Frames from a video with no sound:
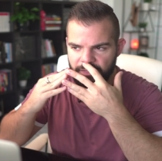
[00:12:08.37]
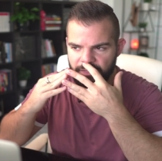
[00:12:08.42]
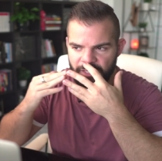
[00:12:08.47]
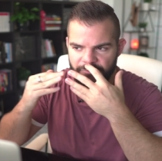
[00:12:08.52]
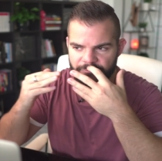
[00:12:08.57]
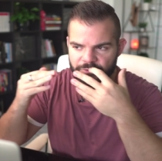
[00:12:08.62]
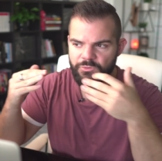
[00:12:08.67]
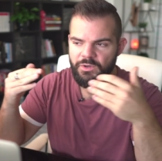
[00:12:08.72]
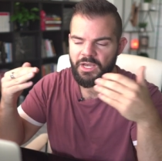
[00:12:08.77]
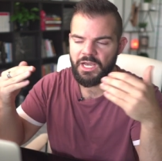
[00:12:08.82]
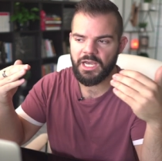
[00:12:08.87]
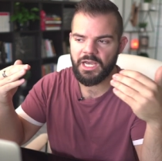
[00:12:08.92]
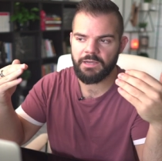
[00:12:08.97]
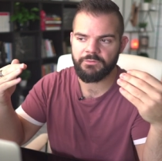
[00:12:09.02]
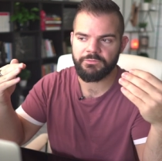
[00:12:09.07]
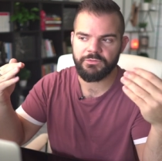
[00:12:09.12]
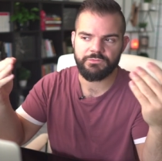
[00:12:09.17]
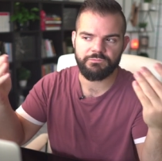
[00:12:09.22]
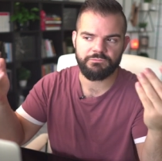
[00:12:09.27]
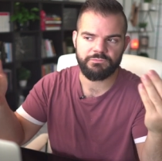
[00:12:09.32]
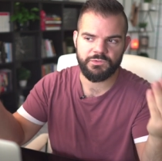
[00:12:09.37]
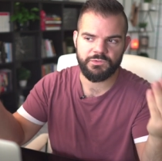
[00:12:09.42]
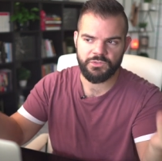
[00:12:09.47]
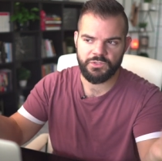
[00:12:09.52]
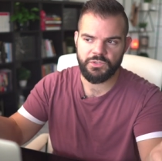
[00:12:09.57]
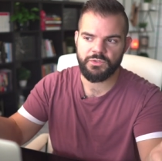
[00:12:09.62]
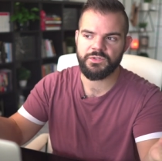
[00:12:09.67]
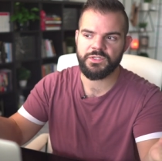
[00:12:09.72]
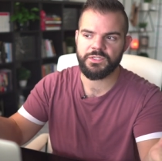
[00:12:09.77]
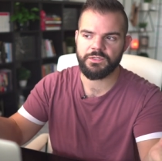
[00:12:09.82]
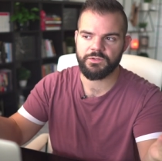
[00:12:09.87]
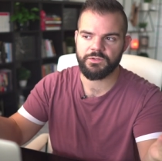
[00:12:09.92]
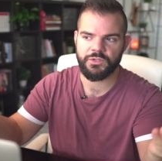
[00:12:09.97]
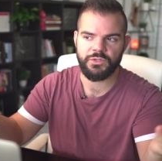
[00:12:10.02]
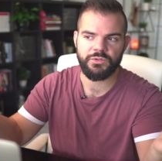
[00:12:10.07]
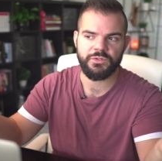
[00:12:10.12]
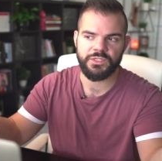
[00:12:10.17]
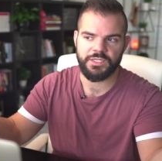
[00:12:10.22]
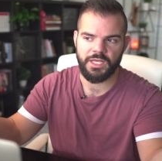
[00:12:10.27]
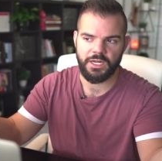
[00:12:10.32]
If you have two,
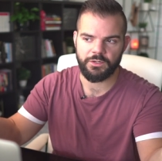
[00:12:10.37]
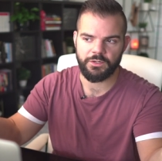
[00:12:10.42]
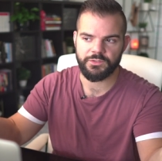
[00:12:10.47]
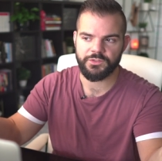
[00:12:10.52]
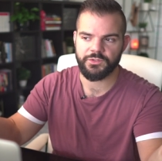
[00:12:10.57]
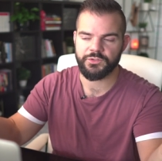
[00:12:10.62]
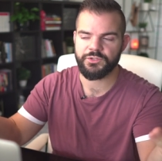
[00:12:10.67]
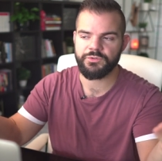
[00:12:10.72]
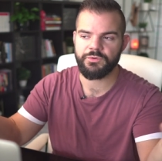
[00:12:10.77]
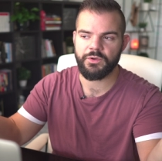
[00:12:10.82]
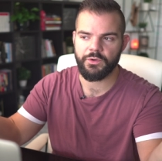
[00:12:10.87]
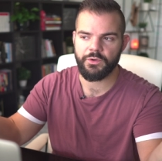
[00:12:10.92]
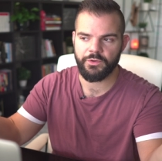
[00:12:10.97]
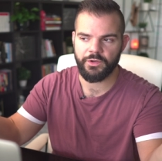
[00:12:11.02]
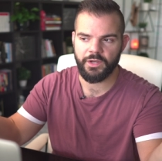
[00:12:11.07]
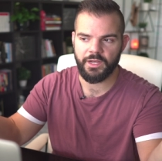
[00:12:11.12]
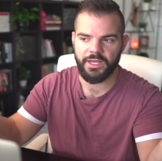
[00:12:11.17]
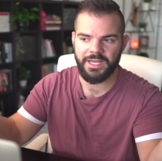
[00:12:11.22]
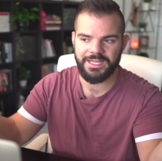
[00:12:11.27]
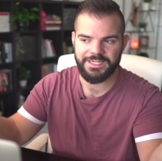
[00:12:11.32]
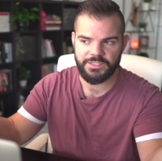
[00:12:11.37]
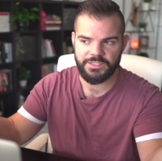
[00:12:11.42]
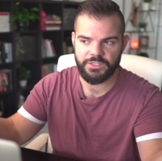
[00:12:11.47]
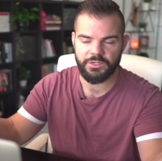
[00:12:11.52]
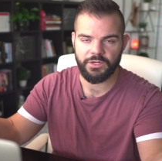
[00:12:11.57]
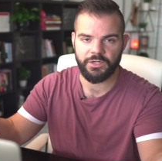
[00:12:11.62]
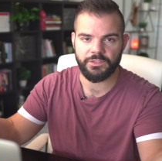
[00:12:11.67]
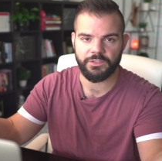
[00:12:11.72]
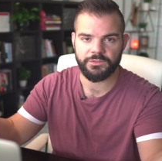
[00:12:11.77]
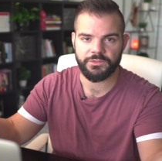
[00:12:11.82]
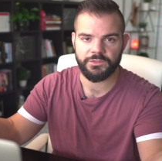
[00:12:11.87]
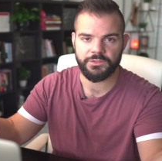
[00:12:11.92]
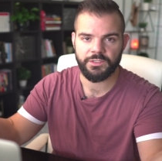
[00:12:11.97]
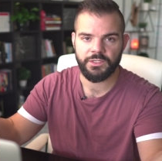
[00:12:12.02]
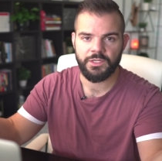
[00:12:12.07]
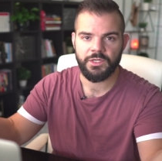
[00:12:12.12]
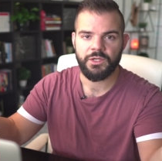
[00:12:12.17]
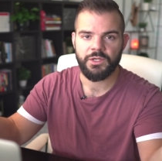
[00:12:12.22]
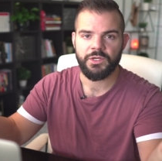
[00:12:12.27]
two setters or two uh, SDRs